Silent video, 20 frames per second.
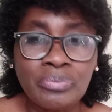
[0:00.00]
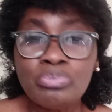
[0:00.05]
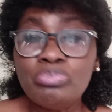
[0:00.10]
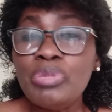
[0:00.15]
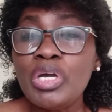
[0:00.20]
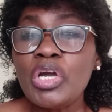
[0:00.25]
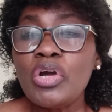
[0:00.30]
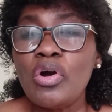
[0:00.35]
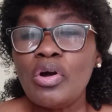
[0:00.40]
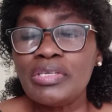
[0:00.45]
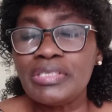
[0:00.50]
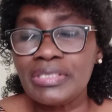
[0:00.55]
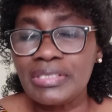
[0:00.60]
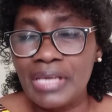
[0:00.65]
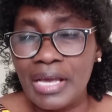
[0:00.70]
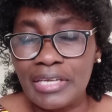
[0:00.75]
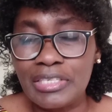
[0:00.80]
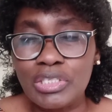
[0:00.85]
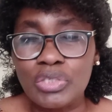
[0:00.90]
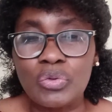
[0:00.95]
May God
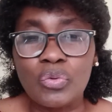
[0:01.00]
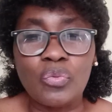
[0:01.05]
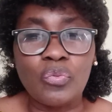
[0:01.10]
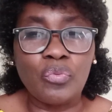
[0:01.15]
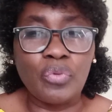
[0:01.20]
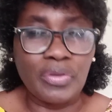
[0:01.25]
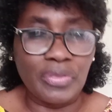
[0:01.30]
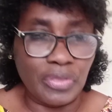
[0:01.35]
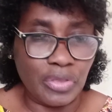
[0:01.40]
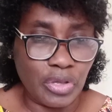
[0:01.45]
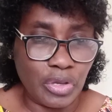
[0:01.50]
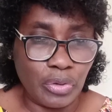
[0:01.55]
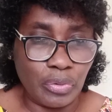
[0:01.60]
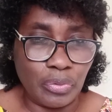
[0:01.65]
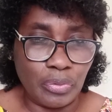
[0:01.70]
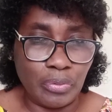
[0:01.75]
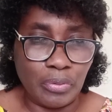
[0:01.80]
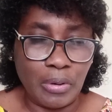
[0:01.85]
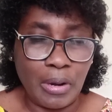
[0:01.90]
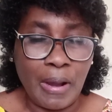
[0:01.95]
start with
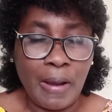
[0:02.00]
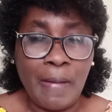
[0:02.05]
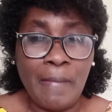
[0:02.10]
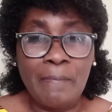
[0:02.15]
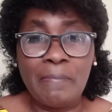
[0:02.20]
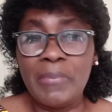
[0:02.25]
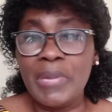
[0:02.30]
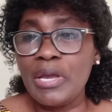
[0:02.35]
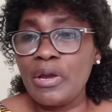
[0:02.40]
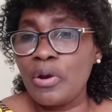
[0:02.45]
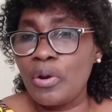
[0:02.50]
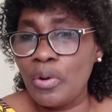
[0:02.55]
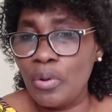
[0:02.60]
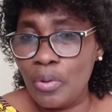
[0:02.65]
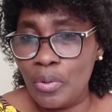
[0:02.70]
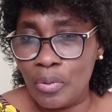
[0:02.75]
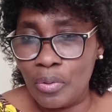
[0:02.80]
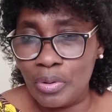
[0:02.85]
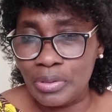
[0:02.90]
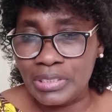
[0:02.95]
you. May
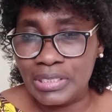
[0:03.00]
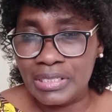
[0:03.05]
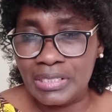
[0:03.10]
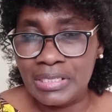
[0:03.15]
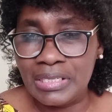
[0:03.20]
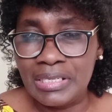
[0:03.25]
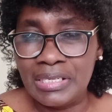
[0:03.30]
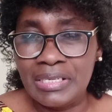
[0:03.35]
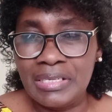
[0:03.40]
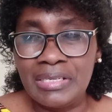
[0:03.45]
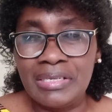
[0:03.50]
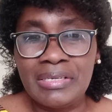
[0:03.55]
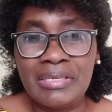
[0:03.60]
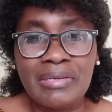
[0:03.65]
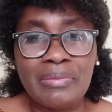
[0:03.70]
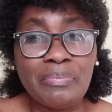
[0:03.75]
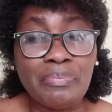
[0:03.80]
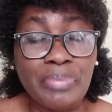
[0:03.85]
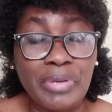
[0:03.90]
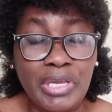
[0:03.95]
God
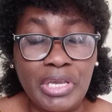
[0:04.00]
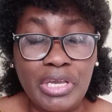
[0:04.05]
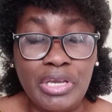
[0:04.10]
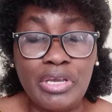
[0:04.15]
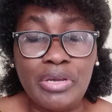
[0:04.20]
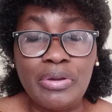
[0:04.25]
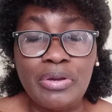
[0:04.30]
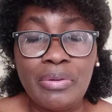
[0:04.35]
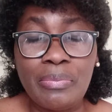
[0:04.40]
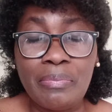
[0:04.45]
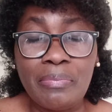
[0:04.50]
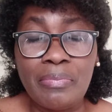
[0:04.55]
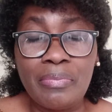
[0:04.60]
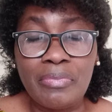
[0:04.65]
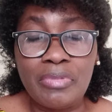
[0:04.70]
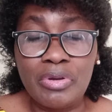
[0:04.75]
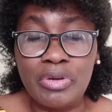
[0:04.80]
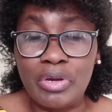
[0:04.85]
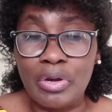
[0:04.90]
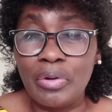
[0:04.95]
be
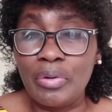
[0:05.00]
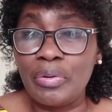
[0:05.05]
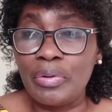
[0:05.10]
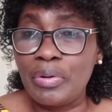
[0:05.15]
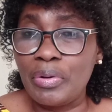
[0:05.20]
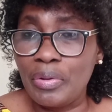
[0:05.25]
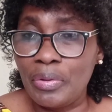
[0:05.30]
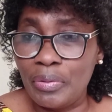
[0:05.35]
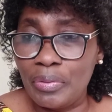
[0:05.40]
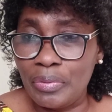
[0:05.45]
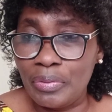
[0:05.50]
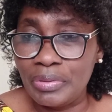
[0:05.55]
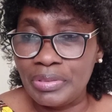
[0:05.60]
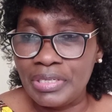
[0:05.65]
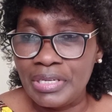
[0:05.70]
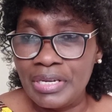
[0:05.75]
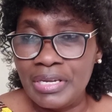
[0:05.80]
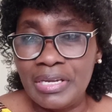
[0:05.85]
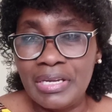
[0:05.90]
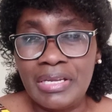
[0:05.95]
your God.
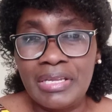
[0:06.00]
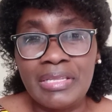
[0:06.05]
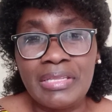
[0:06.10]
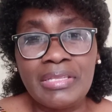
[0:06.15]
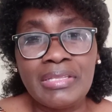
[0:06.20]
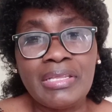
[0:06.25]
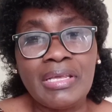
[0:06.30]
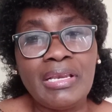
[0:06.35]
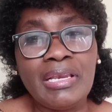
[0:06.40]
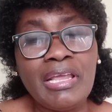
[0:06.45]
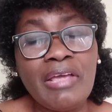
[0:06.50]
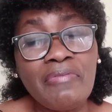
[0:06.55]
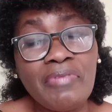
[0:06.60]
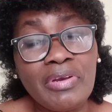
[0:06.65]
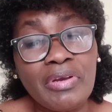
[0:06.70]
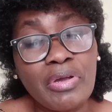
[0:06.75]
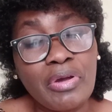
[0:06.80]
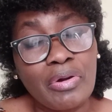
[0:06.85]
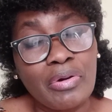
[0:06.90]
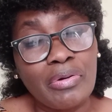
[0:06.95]
The
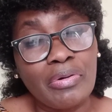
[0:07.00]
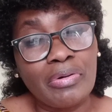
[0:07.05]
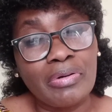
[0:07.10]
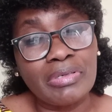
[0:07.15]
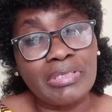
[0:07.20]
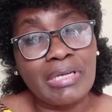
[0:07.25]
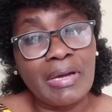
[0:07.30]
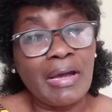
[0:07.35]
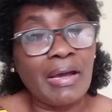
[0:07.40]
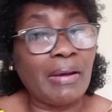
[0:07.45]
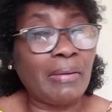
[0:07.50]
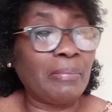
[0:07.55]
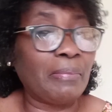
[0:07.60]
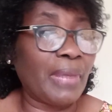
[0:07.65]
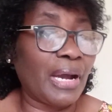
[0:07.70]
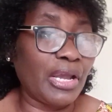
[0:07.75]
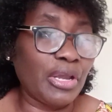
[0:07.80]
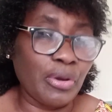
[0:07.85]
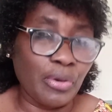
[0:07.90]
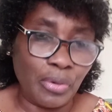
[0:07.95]
living God and
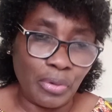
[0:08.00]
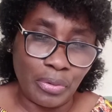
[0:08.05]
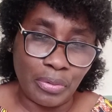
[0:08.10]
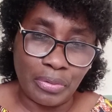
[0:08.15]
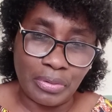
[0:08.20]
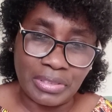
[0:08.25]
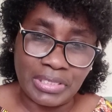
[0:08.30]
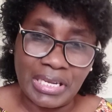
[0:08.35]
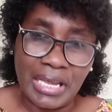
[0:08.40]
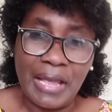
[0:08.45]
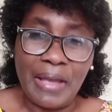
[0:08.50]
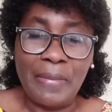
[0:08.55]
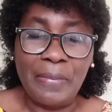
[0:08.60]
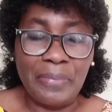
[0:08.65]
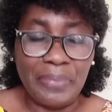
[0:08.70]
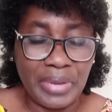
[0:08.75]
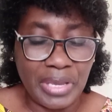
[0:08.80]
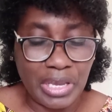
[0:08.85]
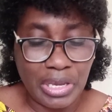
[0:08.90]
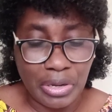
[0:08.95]
my God
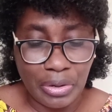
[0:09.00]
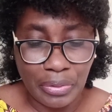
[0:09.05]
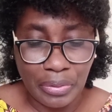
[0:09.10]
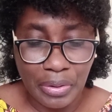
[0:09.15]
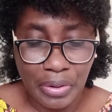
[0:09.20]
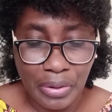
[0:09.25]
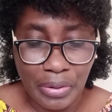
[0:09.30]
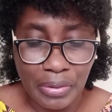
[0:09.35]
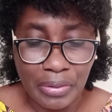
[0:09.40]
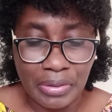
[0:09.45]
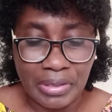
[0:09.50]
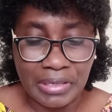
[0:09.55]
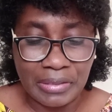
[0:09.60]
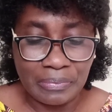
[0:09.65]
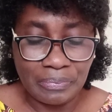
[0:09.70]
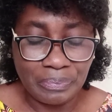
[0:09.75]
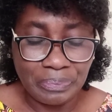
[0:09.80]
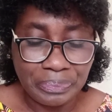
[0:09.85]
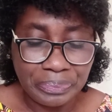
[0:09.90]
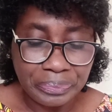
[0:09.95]
be your God.
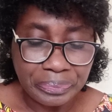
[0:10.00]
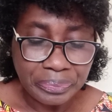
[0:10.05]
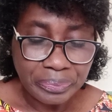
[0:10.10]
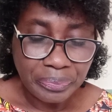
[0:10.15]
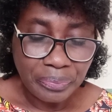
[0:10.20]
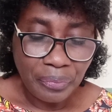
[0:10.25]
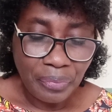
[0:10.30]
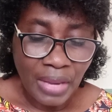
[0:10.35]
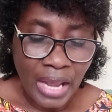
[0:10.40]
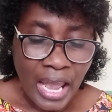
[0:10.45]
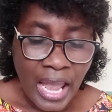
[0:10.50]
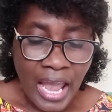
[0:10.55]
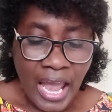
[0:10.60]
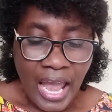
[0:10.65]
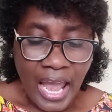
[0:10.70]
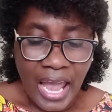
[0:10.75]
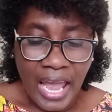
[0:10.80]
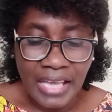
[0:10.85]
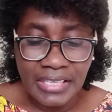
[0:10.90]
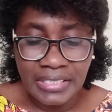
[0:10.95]

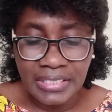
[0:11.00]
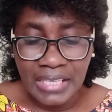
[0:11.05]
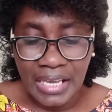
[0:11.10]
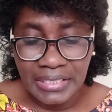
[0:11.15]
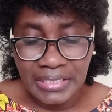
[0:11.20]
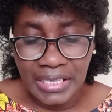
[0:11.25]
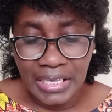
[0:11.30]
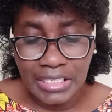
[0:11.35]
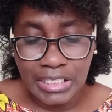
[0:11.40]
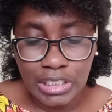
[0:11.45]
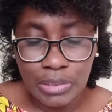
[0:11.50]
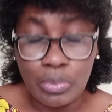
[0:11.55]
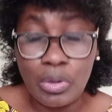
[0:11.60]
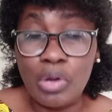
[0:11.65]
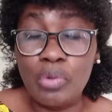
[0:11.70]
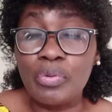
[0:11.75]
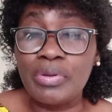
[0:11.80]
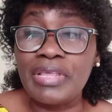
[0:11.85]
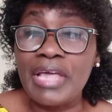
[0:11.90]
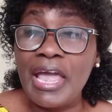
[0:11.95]
He started
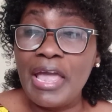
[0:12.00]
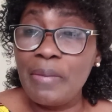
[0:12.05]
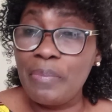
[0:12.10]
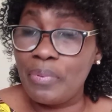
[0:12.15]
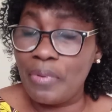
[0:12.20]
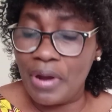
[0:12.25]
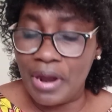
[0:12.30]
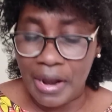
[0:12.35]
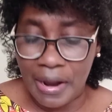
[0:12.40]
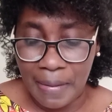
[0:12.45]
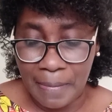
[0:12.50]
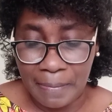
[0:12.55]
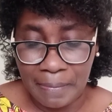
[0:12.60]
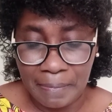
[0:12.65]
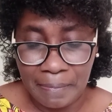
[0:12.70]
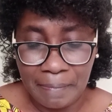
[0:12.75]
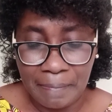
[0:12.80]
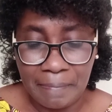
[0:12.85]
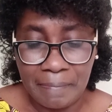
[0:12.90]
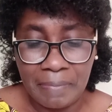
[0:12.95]
small with Abraham.
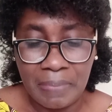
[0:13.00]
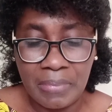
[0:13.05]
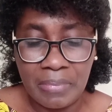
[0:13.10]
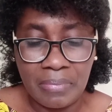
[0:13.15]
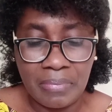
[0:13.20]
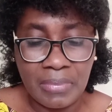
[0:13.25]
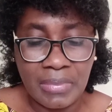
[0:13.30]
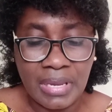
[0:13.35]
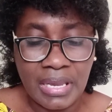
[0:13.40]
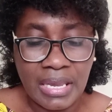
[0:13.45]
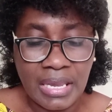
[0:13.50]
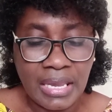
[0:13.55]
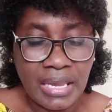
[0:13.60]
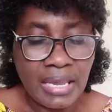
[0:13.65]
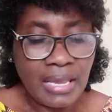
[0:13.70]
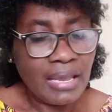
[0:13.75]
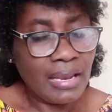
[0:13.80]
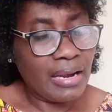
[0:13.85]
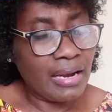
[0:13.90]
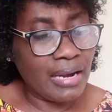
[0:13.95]

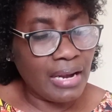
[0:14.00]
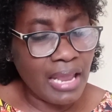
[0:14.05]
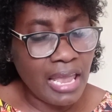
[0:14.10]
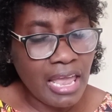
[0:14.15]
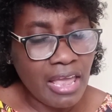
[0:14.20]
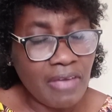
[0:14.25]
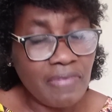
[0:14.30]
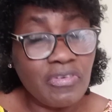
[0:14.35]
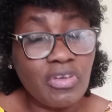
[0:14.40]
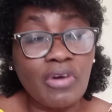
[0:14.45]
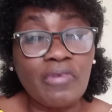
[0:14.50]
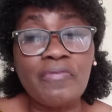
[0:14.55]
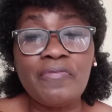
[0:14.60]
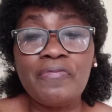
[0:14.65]
Leave your